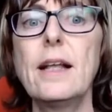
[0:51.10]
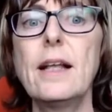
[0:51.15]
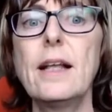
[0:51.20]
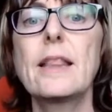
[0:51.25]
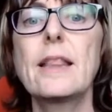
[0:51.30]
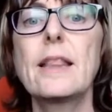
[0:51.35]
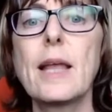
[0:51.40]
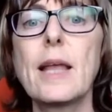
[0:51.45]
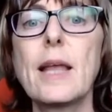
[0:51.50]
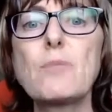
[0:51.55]

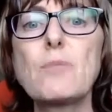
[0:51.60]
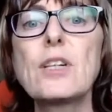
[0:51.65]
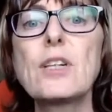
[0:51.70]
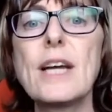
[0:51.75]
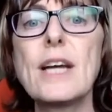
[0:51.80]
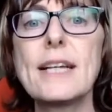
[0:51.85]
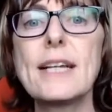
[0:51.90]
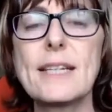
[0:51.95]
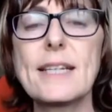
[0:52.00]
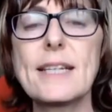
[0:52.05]
That
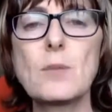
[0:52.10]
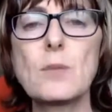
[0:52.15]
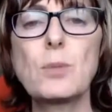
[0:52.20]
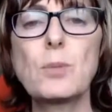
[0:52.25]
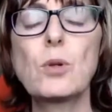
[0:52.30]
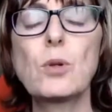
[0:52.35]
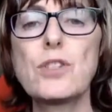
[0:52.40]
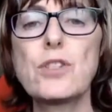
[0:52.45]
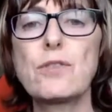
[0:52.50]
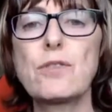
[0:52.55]
project
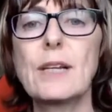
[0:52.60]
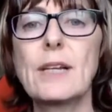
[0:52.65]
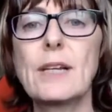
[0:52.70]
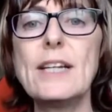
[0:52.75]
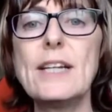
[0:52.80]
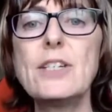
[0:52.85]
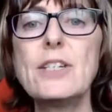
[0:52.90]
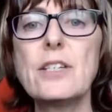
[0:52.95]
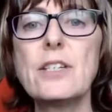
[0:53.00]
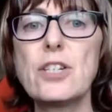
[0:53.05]
explores
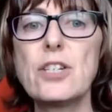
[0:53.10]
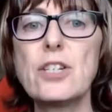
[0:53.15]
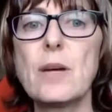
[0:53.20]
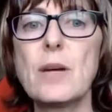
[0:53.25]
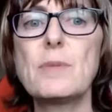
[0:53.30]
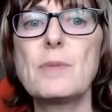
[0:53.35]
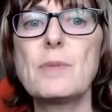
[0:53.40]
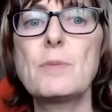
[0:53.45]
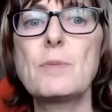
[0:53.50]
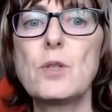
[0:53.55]

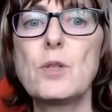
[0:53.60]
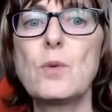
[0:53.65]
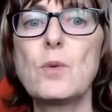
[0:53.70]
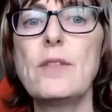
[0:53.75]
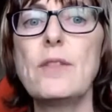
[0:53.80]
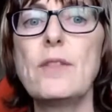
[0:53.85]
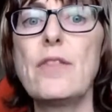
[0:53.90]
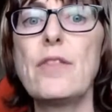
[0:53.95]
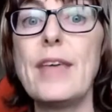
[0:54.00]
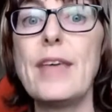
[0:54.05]
relationships
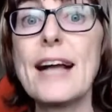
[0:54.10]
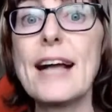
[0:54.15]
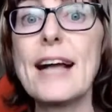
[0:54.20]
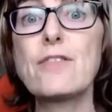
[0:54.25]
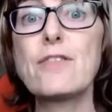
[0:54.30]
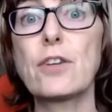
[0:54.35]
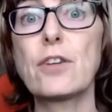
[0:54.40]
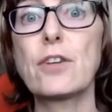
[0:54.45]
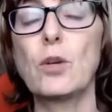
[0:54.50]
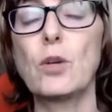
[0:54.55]
between
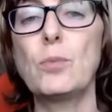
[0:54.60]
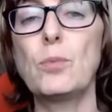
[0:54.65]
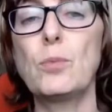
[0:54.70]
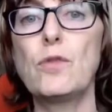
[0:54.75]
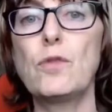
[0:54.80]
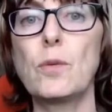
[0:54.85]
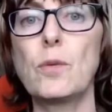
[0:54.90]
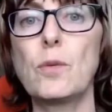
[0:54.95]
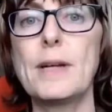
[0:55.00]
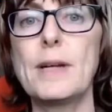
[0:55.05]
theatrical
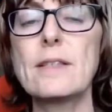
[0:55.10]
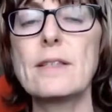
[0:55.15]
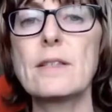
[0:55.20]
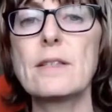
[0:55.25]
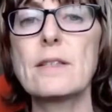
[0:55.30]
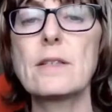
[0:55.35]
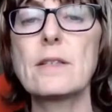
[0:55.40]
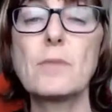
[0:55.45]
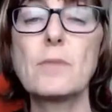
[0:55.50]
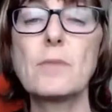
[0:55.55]

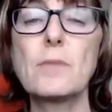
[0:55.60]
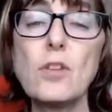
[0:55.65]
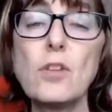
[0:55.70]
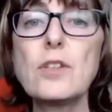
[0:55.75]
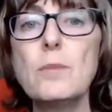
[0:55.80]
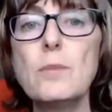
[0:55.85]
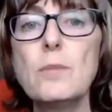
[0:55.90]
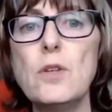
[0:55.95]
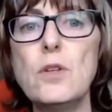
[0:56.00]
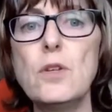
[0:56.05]
performance,
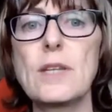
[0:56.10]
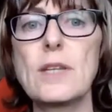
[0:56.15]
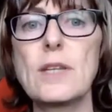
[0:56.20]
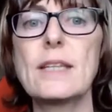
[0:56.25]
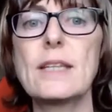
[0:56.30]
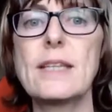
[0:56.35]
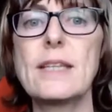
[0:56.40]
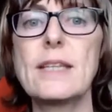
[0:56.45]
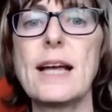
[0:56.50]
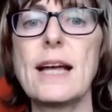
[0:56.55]
also music
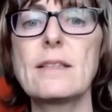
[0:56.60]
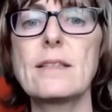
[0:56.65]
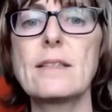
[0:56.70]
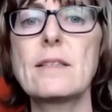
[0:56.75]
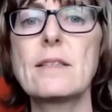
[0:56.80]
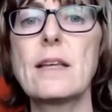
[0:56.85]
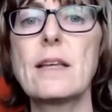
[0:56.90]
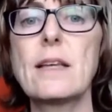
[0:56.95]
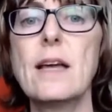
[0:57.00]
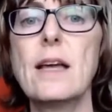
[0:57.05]
and
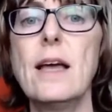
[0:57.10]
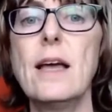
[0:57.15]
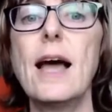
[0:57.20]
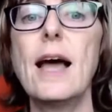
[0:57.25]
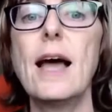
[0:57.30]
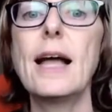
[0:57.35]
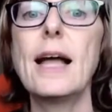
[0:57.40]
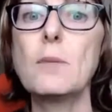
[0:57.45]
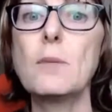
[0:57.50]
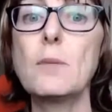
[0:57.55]
dance,
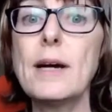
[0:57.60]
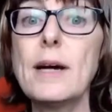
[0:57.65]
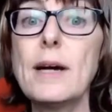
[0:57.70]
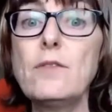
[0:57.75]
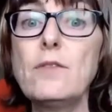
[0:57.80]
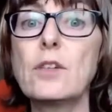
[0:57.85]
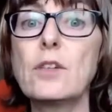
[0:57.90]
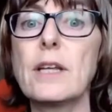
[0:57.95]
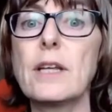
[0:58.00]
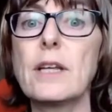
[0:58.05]
and
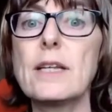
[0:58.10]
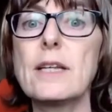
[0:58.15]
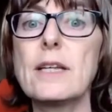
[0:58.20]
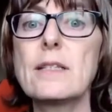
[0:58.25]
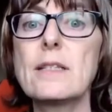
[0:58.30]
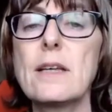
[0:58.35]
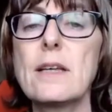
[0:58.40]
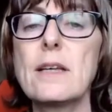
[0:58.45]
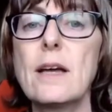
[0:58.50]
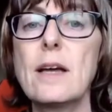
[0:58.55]

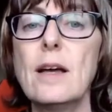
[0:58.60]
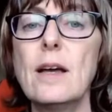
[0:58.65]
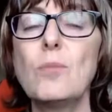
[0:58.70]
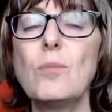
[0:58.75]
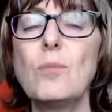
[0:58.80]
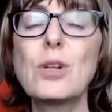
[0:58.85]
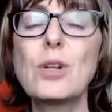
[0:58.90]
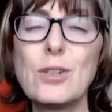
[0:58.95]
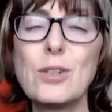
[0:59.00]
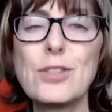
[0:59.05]
mindfulness,
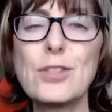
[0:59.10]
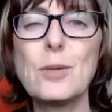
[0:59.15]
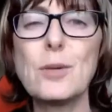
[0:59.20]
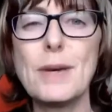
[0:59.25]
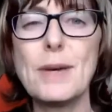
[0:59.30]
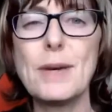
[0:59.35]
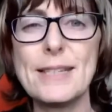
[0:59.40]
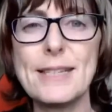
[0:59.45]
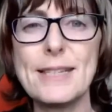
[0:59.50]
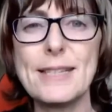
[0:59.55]
but also
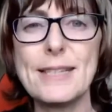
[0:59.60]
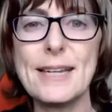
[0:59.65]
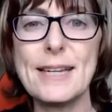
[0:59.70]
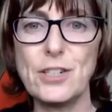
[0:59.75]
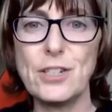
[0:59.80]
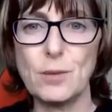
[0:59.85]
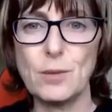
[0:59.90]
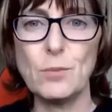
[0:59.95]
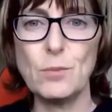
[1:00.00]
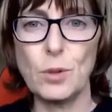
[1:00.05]

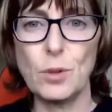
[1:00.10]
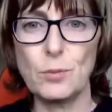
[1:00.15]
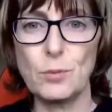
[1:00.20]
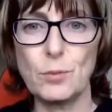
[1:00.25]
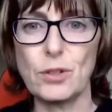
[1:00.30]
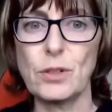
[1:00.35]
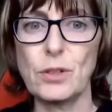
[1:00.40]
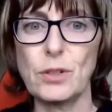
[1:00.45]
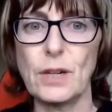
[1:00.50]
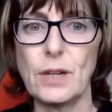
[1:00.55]
meditation more
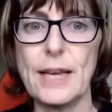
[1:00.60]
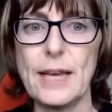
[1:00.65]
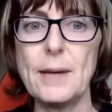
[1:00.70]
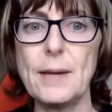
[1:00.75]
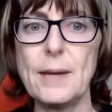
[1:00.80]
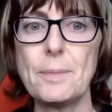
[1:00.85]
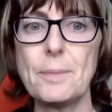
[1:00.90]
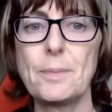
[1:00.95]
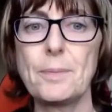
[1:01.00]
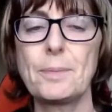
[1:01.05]
broadly.
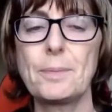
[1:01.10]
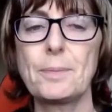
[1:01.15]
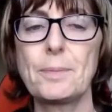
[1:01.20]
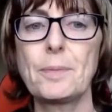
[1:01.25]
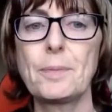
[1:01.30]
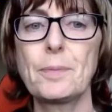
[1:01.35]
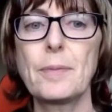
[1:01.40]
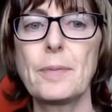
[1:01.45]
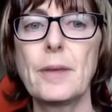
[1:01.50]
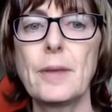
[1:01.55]

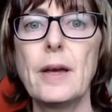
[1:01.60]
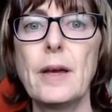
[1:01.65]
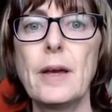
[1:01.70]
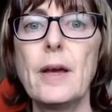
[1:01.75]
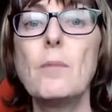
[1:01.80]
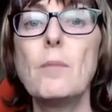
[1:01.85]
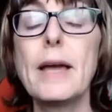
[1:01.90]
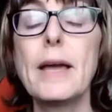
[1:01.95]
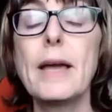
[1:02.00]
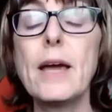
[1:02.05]

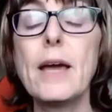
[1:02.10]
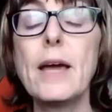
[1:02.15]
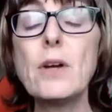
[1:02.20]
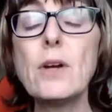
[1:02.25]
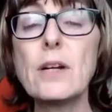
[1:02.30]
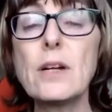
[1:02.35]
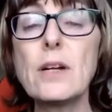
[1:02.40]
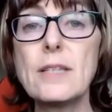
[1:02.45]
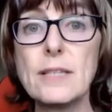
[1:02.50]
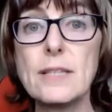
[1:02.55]
My own
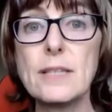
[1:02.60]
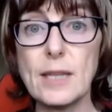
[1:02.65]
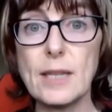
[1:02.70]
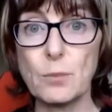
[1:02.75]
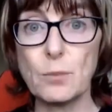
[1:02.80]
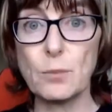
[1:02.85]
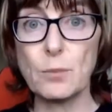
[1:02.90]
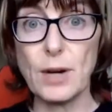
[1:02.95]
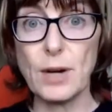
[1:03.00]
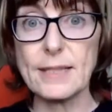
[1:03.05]

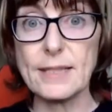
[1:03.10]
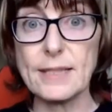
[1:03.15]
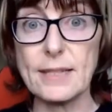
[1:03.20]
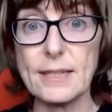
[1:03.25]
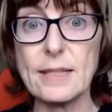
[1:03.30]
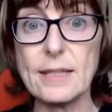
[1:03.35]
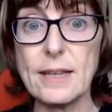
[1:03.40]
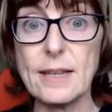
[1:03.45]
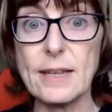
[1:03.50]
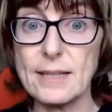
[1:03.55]
artistic
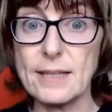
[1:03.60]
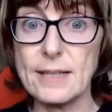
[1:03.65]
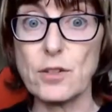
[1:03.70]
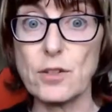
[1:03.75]
practice is as a